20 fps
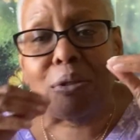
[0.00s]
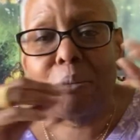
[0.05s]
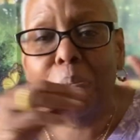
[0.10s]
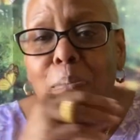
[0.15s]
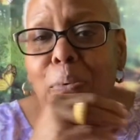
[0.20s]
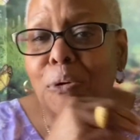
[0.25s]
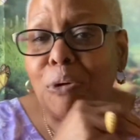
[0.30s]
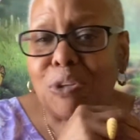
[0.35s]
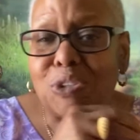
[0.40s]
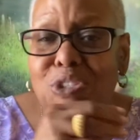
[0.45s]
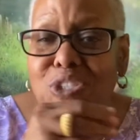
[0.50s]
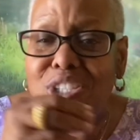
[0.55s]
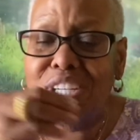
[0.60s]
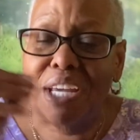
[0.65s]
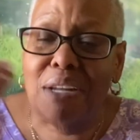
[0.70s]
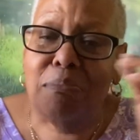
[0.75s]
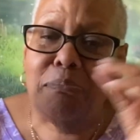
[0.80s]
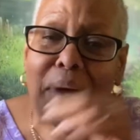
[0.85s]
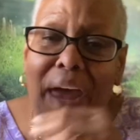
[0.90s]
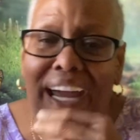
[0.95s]
the
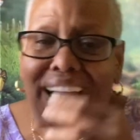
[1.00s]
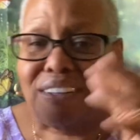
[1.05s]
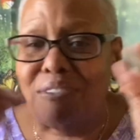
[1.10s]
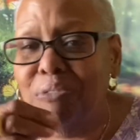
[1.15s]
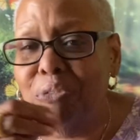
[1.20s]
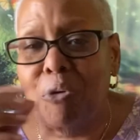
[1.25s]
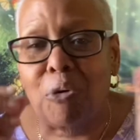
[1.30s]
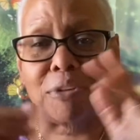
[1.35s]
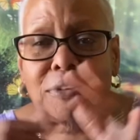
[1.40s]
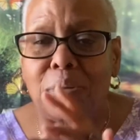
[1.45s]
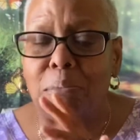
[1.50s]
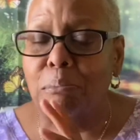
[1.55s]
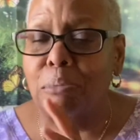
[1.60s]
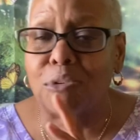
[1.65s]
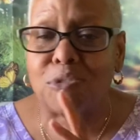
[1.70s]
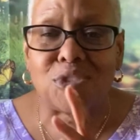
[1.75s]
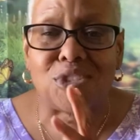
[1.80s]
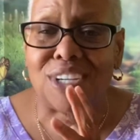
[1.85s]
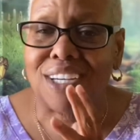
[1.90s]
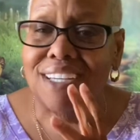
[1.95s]
bullshit back and forth and
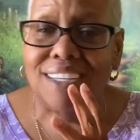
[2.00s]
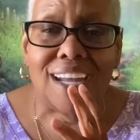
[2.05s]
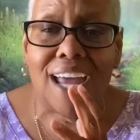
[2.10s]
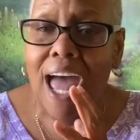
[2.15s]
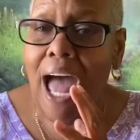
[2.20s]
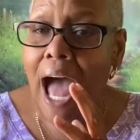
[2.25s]
bullshit.